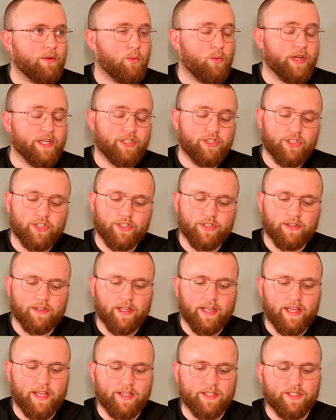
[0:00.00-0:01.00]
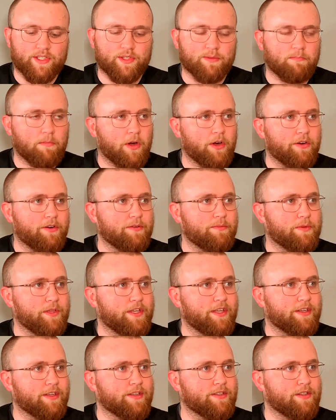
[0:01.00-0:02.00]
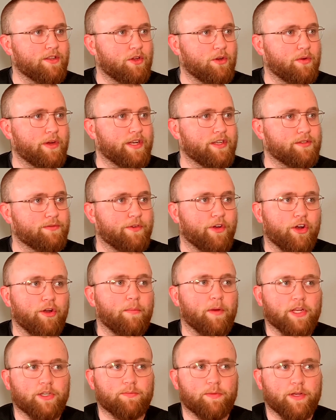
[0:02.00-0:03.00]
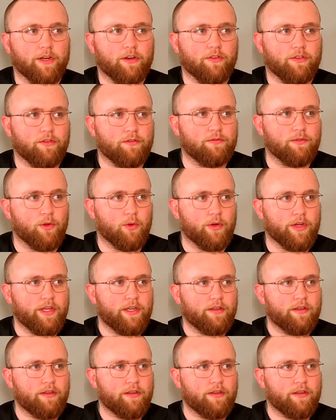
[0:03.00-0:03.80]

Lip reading: Which is smart because Logan is very much bigger than Floyd.